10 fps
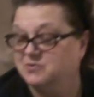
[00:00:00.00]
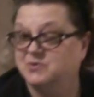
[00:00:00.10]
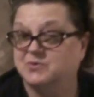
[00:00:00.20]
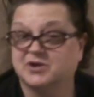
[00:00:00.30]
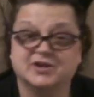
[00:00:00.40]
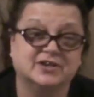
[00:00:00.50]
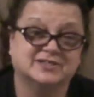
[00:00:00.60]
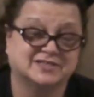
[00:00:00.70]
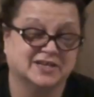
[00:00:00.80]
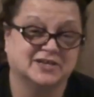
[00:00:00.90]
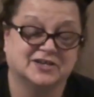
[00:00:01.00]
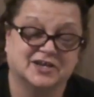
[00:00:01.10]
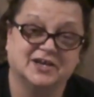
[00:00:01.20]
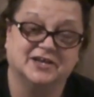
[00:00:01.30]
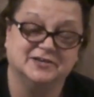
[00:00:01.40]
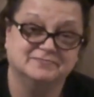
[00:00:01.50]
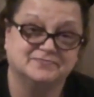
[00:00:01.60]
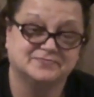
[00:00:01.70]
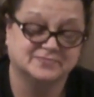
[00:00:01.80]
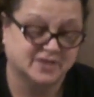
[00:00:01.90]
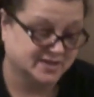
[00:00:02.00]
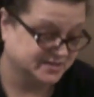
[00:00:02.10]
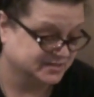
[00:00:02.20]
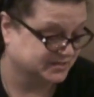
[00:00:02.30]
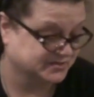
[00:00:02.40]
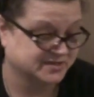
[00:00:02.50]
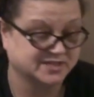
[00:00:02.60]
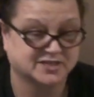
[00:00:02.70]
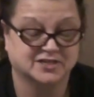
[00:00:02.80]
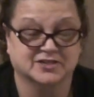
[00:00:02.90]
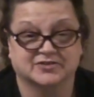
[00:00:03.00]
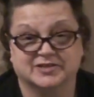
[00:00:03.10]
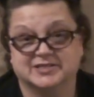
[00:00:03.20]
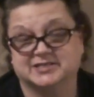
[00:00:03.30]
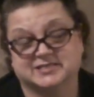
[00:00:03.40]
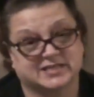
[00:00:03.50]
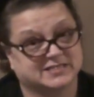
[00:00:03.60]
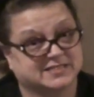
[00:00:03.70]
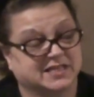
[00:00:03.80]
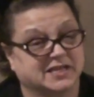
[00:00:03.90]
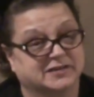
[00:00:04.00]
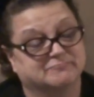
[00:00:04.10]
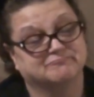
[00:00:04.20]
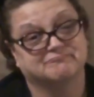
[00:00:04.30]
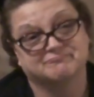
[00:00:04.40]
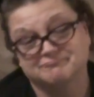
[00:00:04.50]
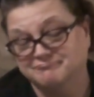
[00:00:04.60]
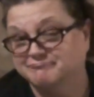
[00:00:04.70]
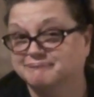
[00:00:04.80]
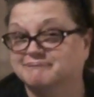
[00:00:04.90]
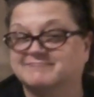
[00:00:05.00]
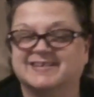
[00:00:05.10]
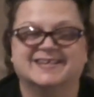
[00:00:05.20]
Well, we're going to say goodnight. Oh, good. I didn't do any coloring because I slept. Hmm.